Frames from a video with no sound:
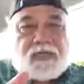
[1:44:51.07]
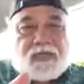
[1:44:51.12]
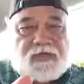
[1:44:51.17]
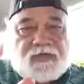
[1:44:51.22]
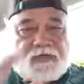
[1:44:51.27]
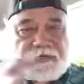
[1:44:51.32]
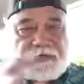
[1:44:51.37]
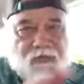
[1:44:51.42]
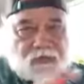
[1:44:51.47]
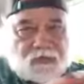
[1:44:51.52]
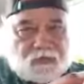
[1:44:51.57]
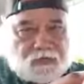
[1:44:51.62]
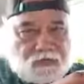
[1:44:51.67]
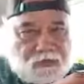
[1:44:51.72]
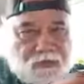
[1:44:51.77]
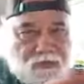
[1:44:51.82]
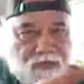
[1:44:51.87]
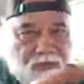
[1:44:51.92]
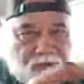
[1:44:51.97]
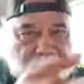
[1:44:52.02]
So
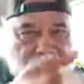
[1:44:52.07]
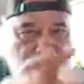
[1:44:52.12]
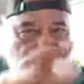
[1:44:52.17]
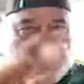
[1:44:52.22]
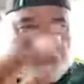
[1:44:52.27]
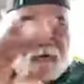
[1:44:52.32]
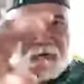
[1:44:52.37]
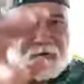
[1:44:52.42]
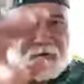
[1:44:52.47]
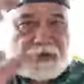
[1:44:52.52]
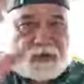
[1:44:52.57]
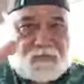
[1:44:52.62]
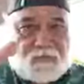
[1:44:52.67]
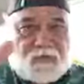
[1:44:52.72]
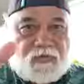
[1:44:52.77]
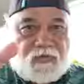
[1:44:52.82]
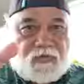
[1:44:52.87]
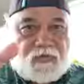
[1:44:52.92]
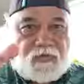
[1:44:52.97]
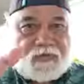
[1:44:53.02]
the growth of the
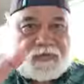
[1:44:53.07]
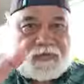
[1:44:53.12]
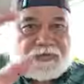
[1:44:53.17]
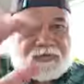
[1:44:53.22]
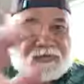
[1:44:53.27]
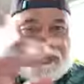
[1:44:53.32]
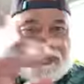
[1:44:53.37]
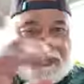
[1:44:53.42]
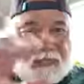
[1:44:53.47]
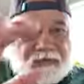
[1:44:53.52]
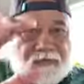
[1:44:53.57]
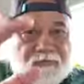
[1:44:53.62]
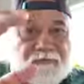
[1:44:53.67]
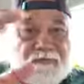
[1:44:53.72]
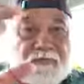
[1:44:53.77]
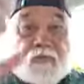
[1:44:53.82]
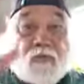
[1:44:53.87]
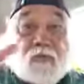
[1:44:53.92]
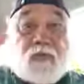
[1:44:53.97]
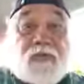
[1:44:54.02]
moon, that's like the
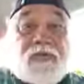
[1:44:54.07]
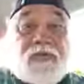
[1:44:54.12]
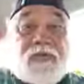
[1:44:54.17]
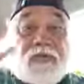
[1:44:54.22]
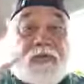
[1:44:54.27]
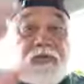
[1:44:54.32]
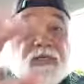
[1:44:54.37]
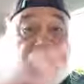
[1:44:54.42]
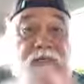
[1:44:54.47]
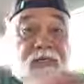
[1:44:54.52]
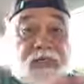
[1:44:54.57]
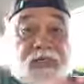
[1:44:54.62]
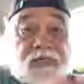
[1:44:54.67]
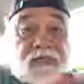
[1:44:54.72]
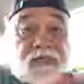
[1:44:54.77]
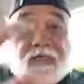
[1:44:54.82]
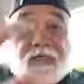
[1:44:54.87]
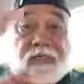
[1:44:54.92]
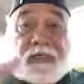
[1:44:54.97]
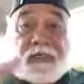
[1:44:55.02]
fruition.
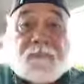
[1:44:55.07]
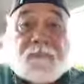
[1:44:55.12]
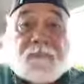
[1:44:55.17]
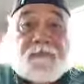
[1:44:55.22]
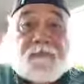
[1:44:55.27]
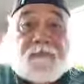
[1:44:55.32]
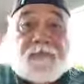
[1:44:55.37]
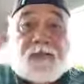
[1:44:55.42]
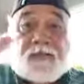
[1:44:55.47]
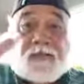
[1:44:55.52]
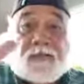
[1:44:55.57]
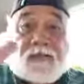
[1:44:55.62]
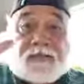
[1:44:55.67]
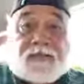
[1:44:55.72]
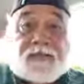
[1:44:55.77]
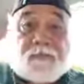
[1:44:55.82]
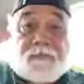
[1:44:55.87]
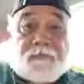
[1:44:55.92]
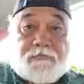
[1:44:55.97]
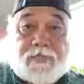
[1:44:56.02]

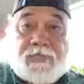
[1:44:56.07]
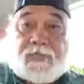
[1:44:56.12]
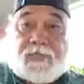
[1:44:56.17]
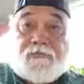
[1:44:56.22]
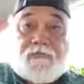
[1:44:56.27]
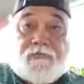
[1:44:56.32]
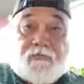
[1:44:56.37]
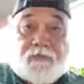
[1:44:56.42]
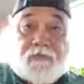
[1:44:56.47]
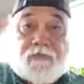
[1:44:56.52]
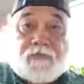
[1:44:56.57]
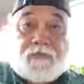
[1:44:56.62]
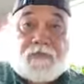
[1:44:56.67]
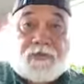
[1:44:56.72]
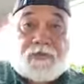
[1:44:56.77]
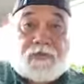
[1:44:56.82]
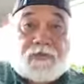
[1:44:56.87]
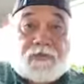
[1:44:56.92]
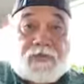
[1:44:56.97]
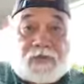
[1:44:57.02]
That's the big fruit.